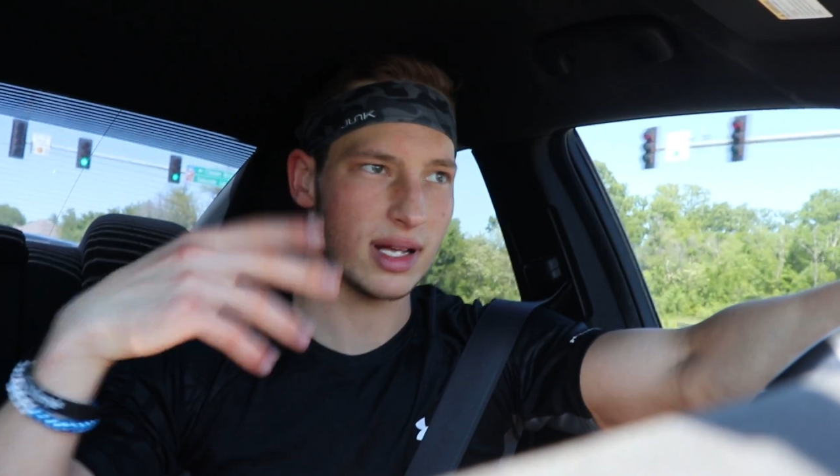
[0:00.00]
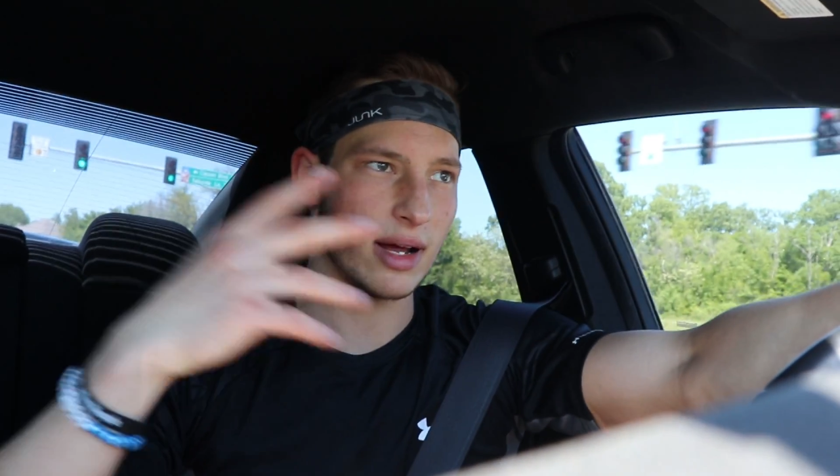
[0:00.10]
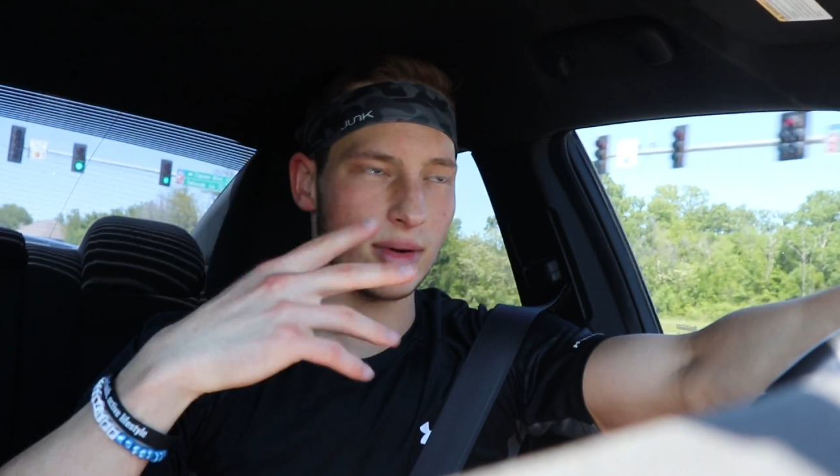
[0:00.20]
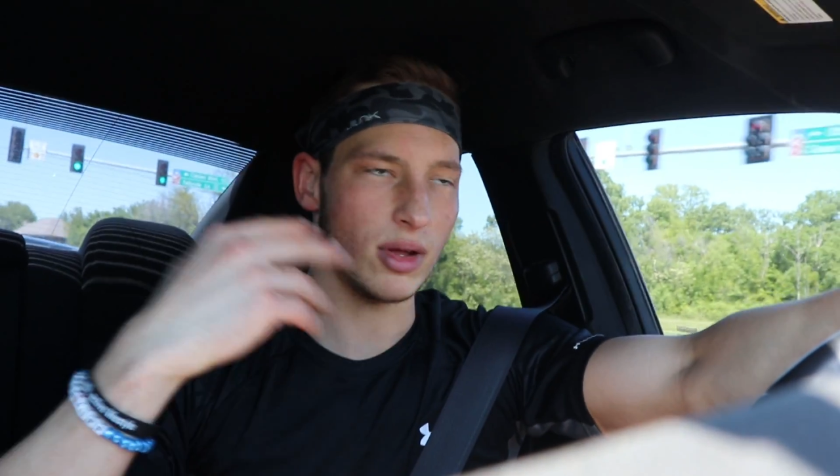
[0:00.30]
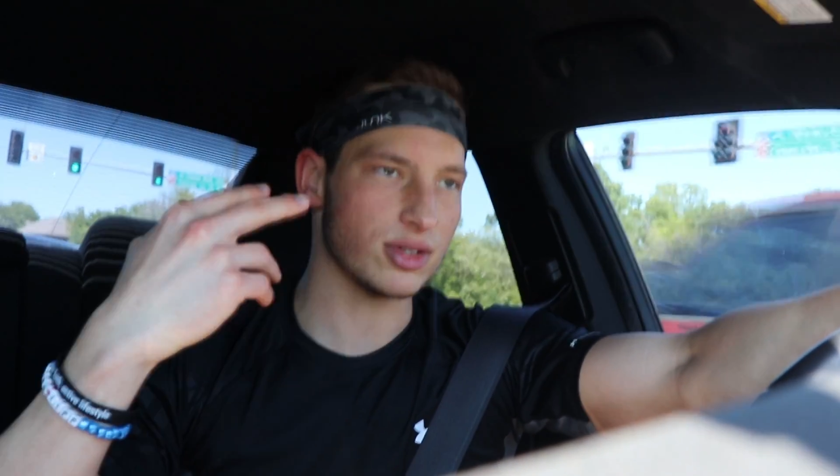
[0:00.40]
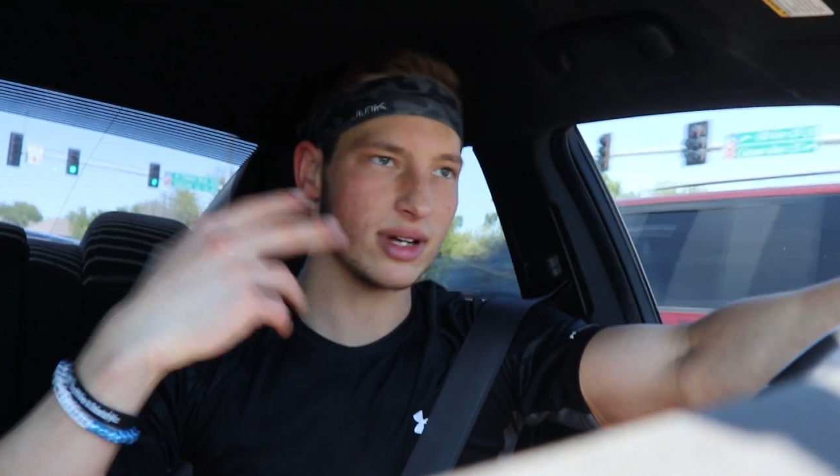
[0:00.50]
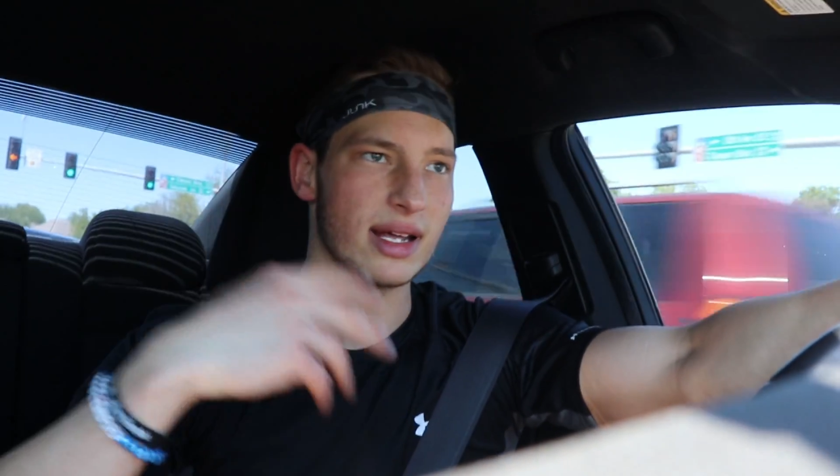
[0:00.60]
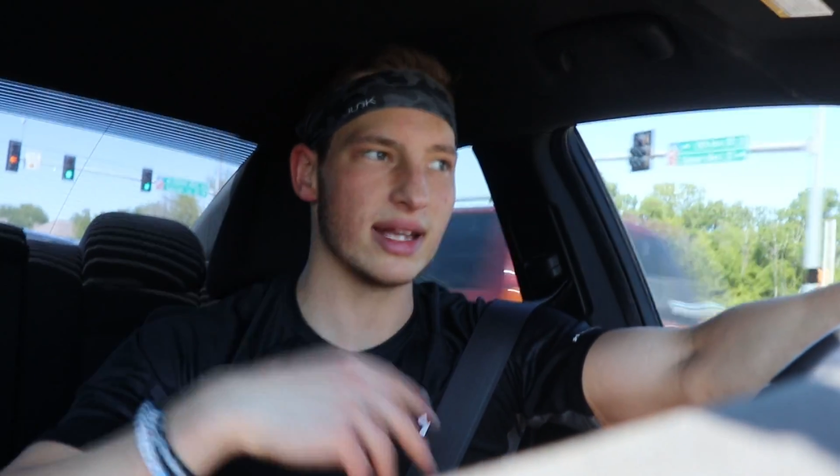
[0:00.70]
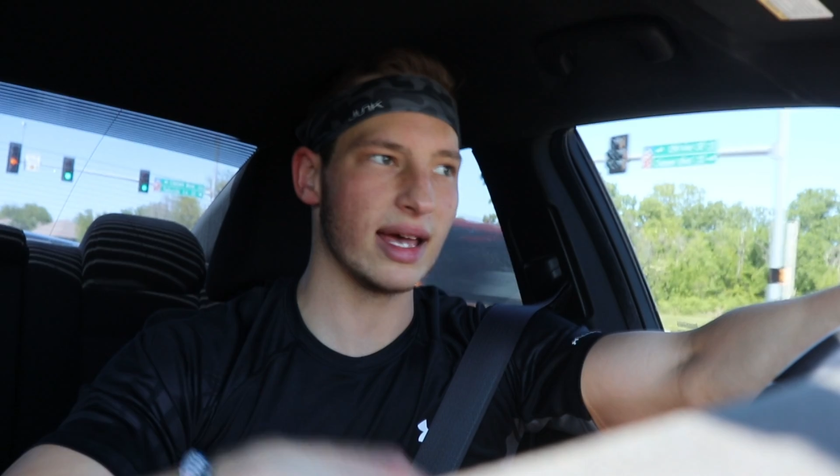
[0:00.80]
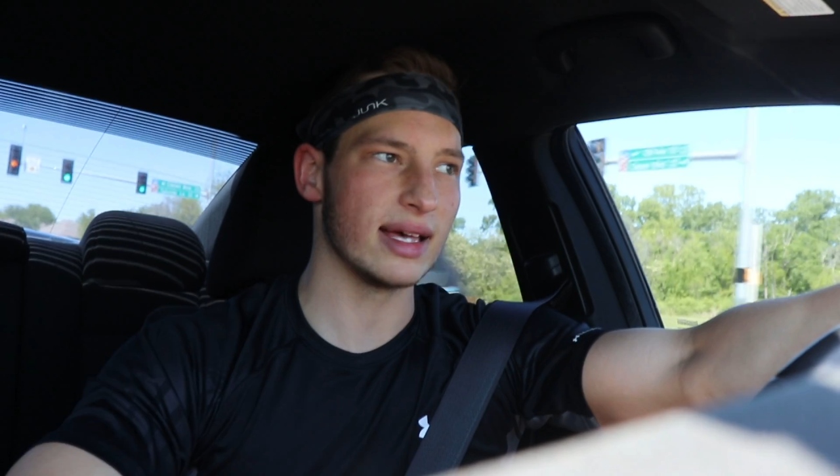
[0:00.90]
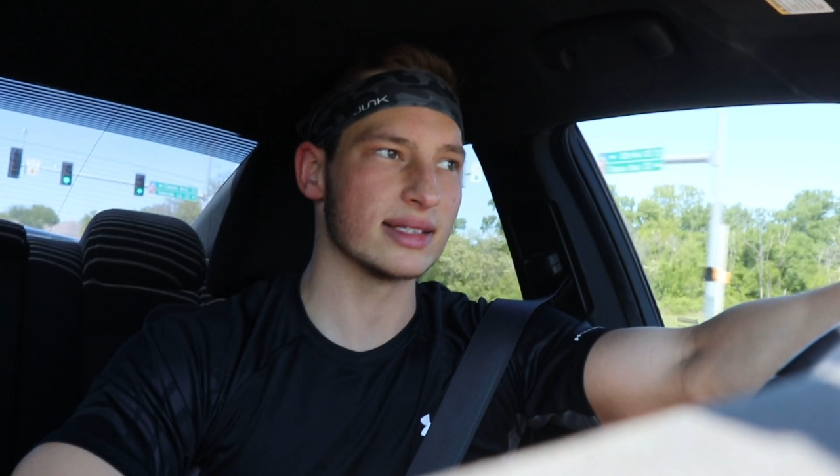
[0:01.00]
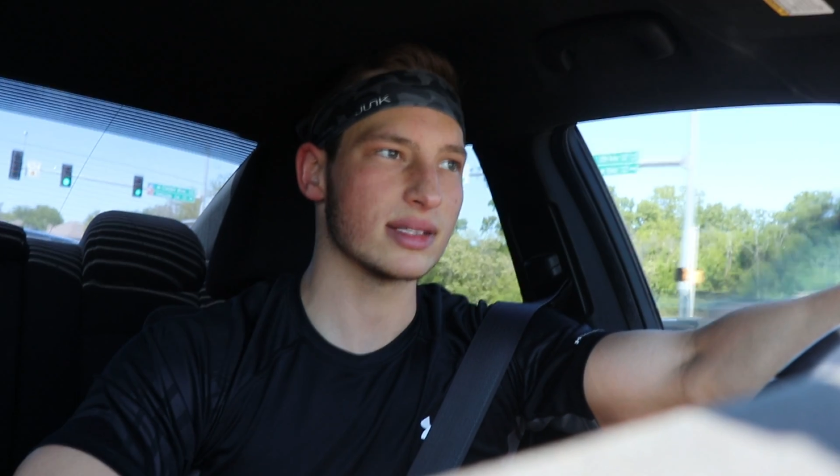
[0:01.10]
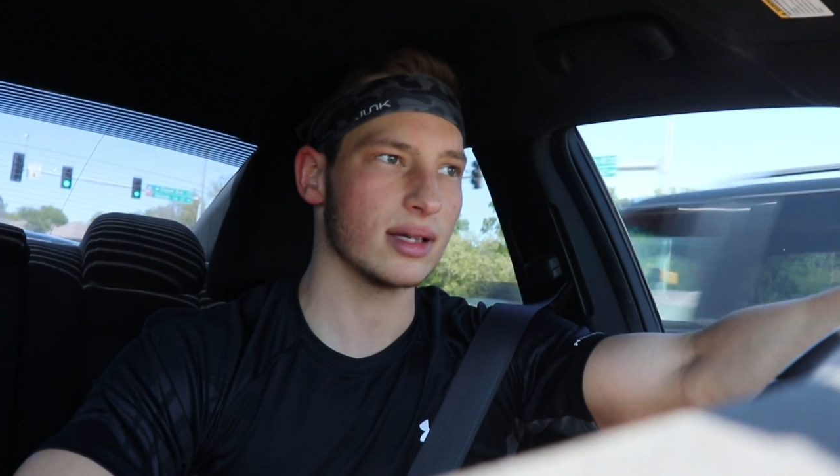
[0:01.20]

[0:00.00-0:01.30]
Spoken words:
and I would alternate days